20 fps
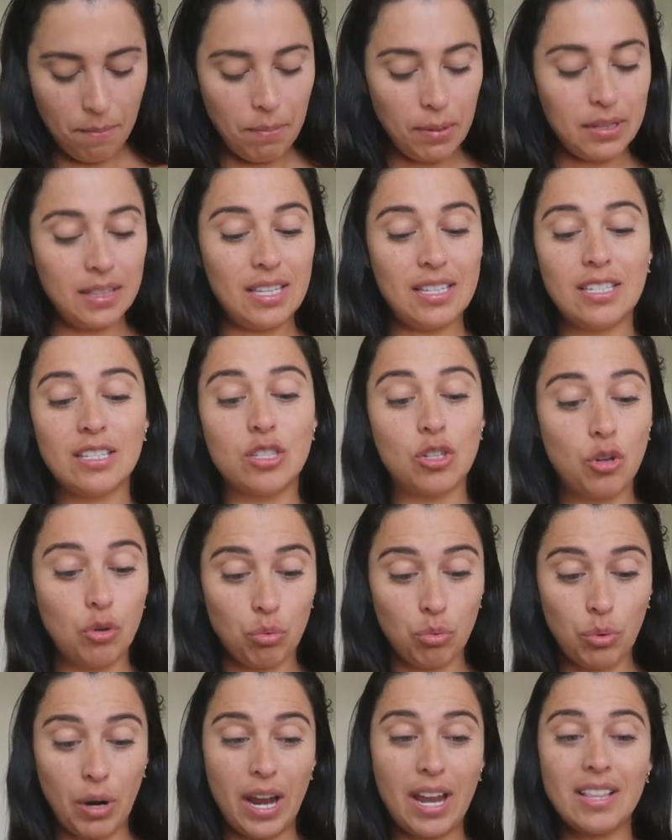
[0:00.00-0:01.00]
But this is
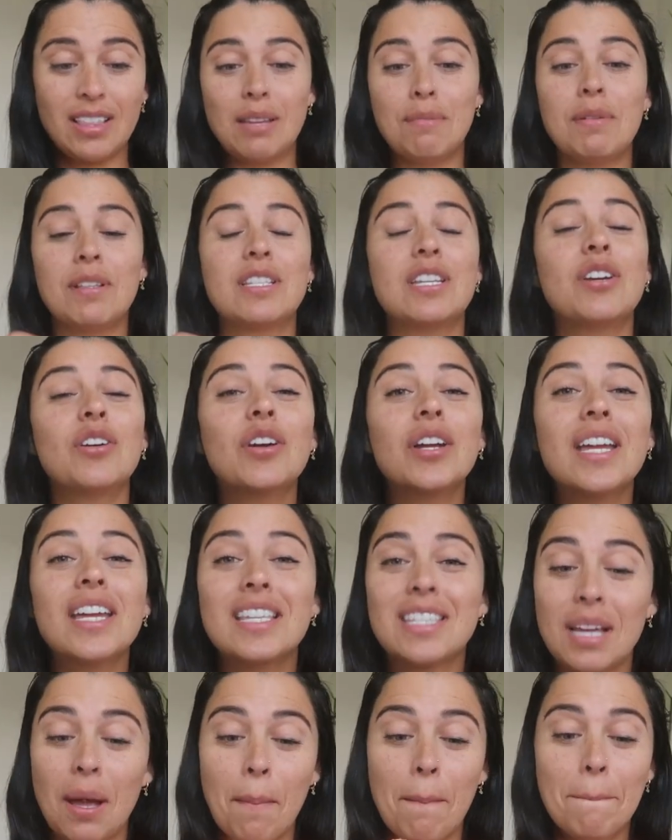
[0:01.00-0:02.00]
great. The material
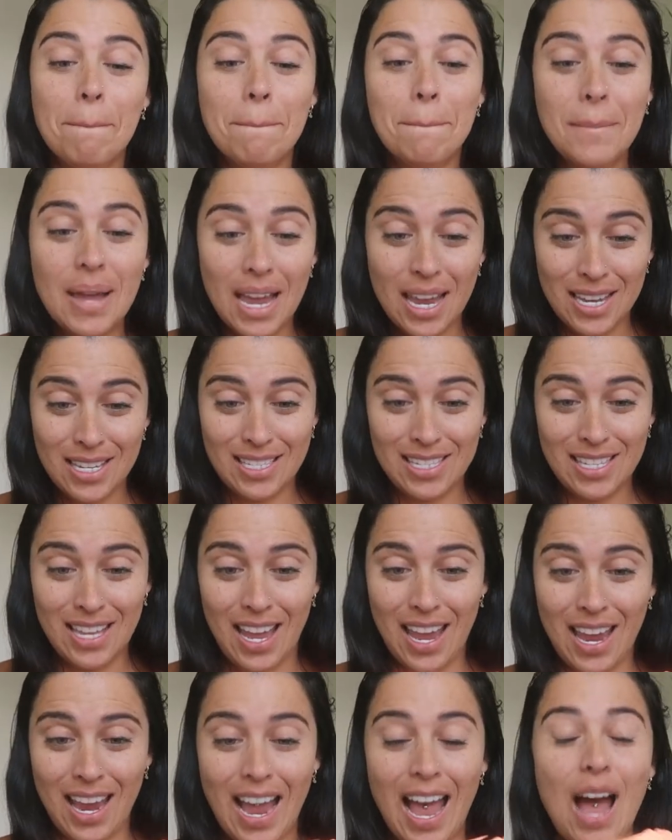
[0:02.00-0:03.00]
is
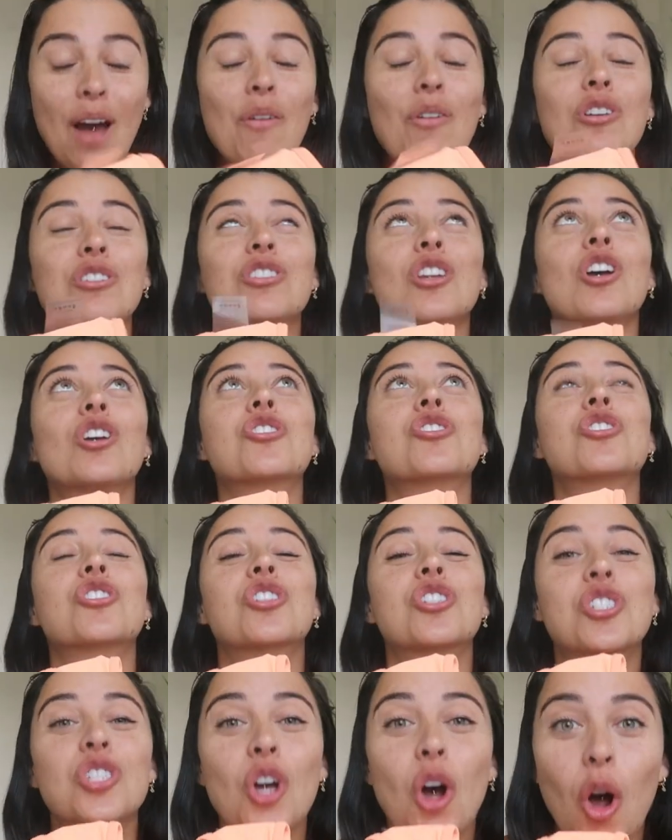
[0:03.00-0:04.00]
amazing. I was
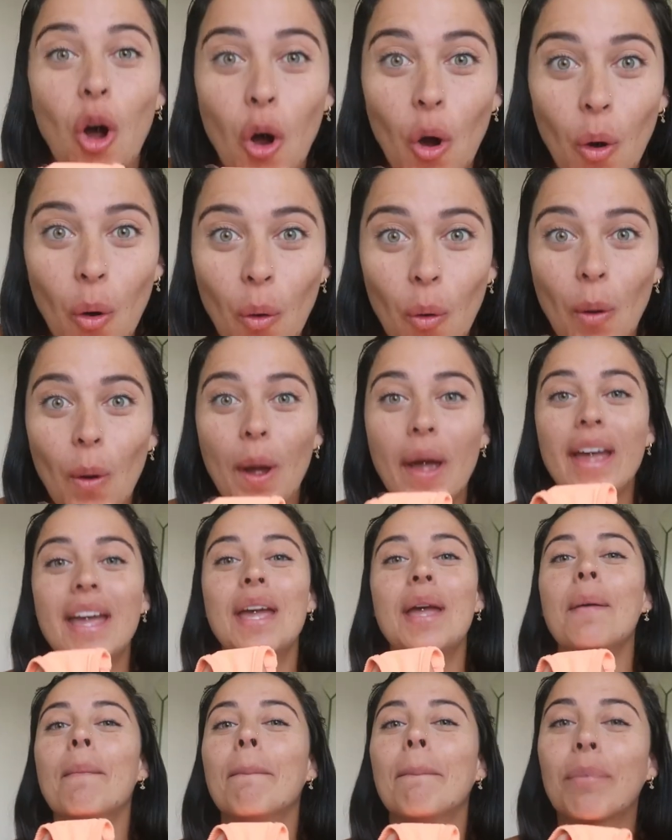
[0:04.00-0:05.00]
so
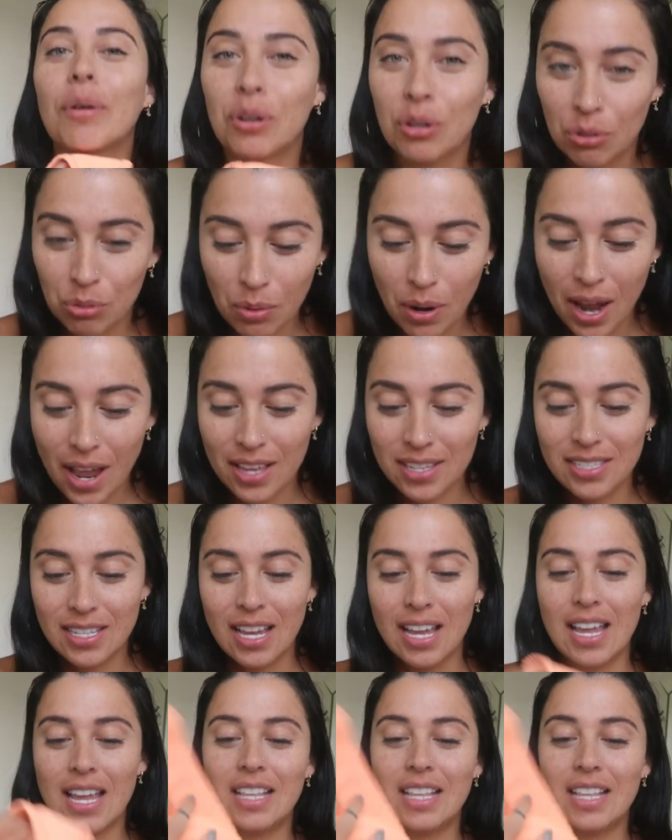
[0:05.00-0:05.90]
impressed.